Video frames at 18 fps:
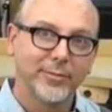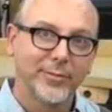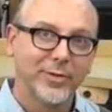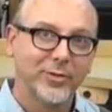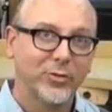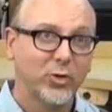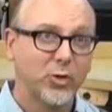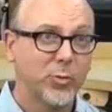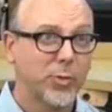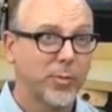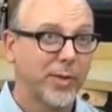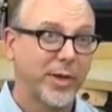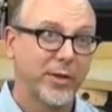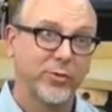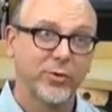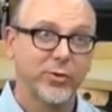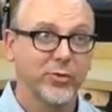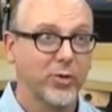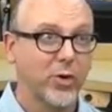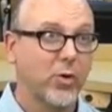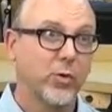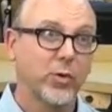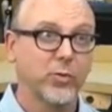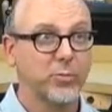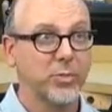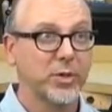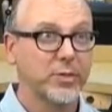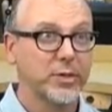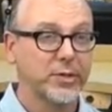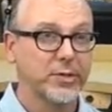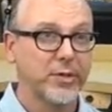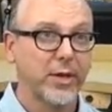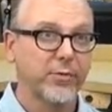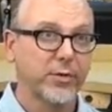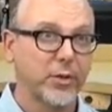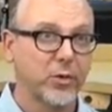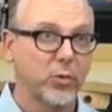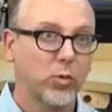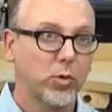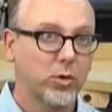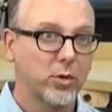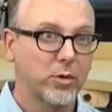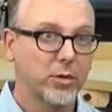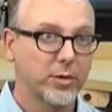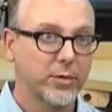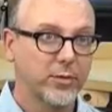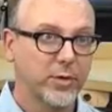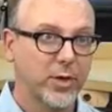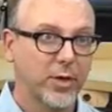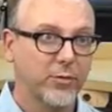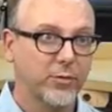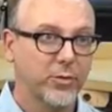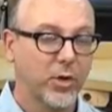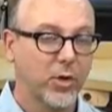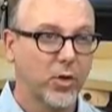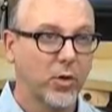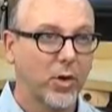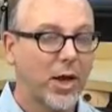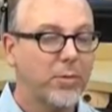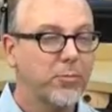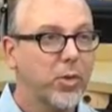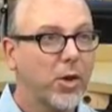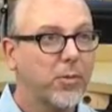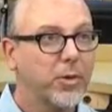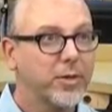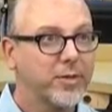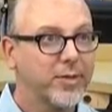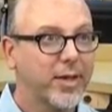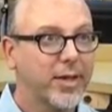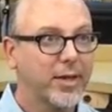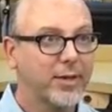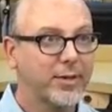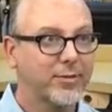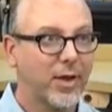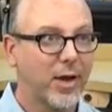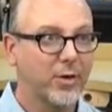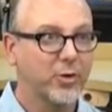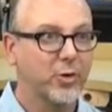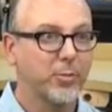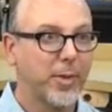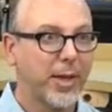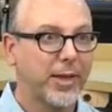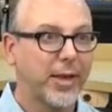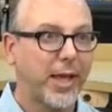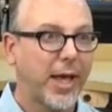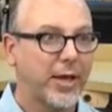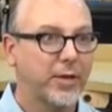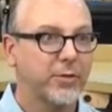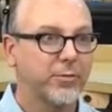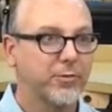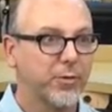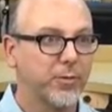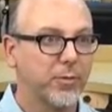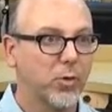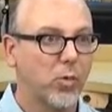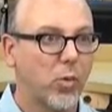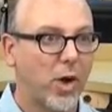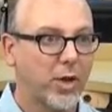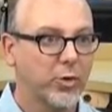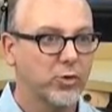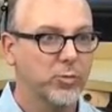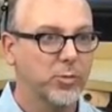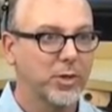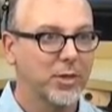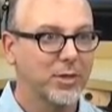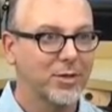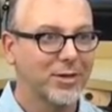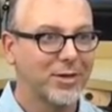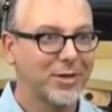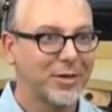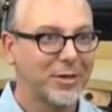Superman's just always busy saving the world and stuff. So I'd probably take Dr. Manhattan from The Watchmen.